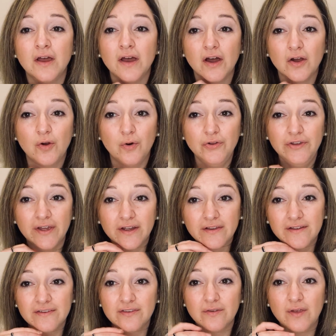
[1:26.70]
a gold
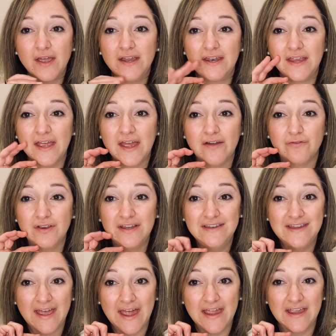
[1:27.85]
necklace, and every
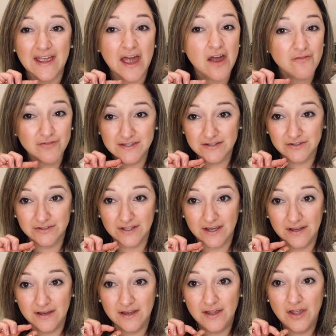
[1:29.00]
single
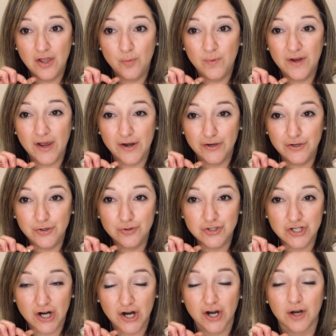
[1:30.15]
day, we got a new
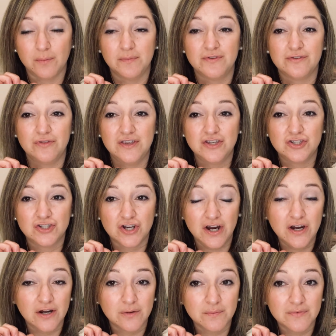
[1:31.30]
charm. So these
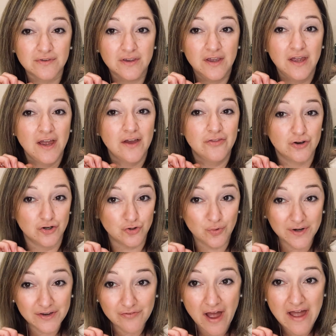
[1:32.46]
charms, there are
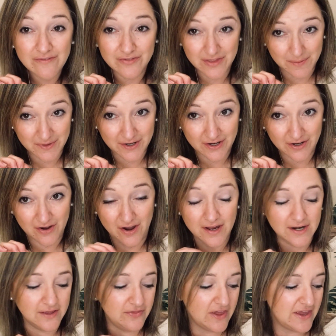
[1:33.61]
25 of them that I got,
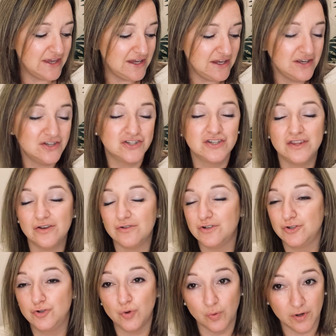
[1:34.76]
and they're
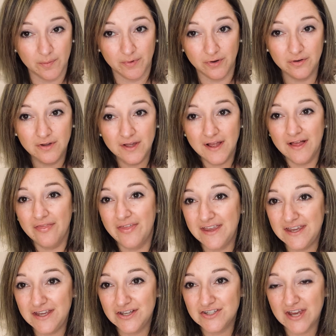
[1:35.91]
adorable. They
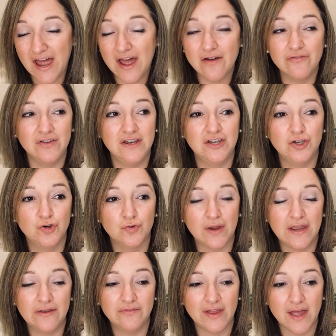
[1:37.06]
each have an
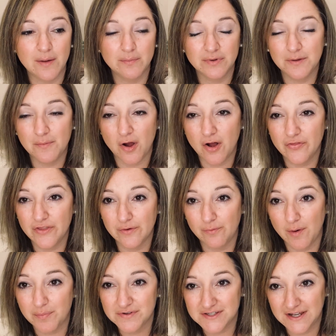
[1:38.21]
engraved emblem on there
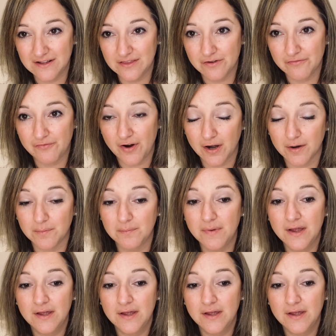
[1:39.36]
representing the farm